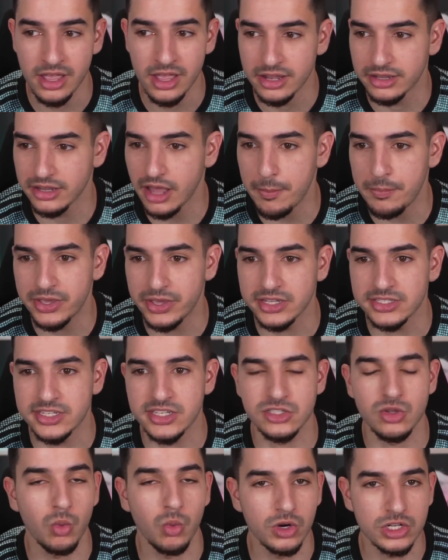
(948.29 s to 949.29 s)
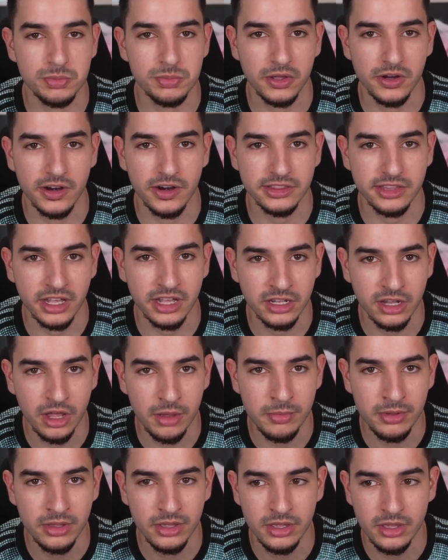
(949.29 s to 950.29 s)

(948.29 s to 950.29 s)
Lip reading: Not because he's the worst player at the club,